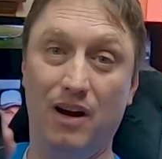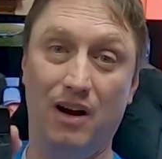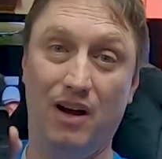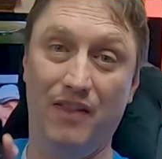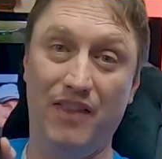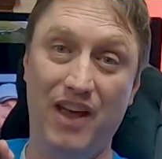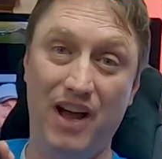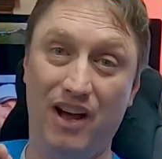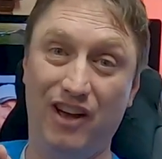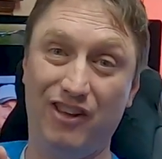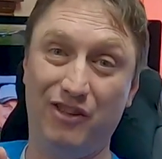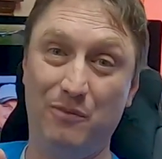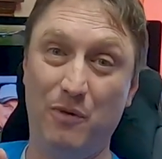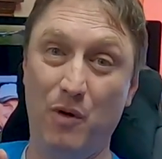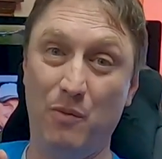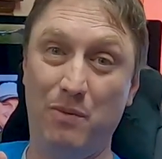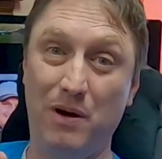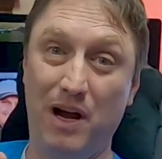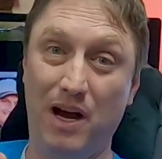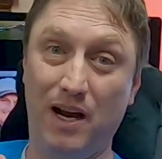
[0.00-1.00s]
on the
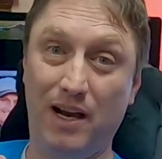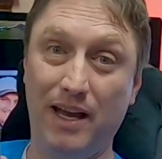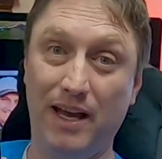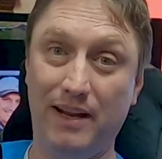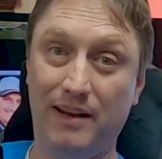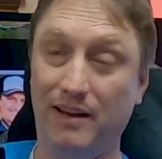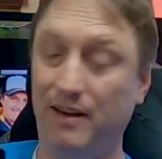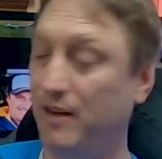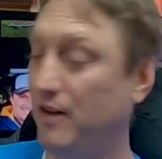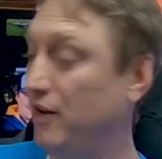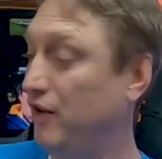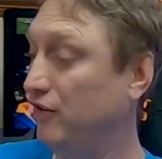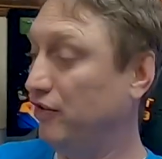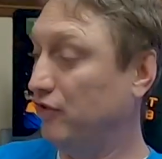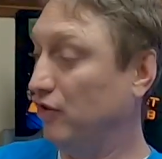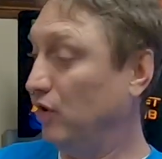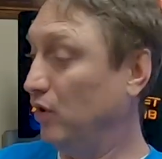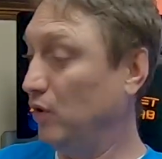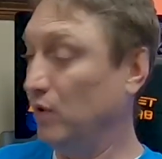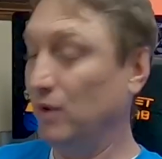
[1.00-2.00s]
Osmo Pocket.
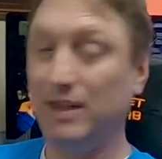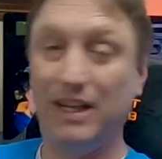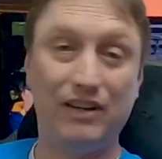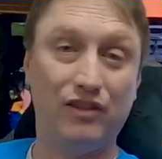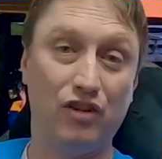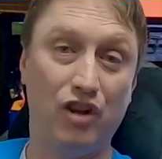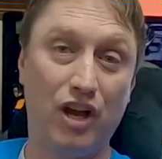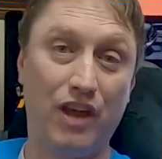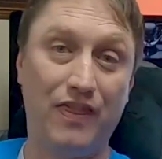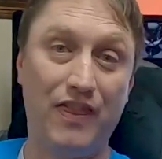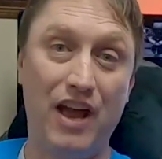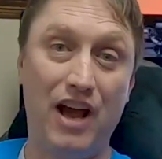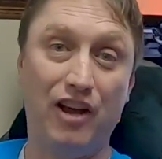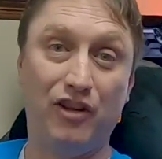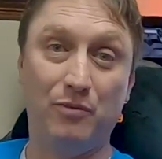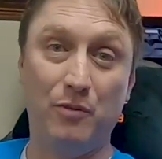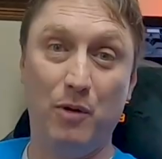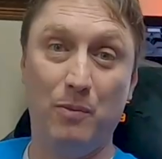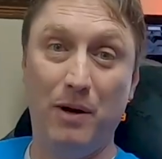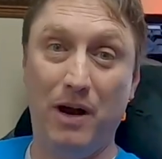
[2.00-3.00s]
So let's look at the
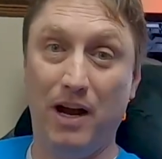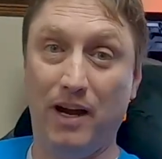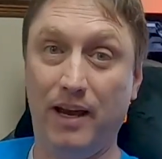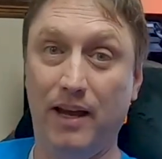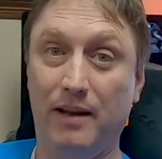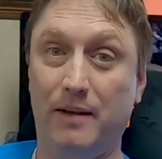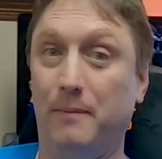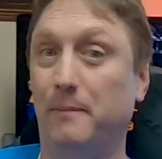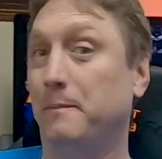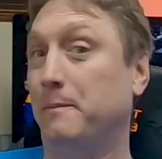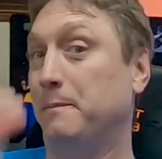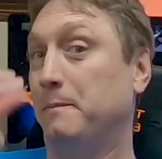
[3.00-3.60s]
Osmo Pocket.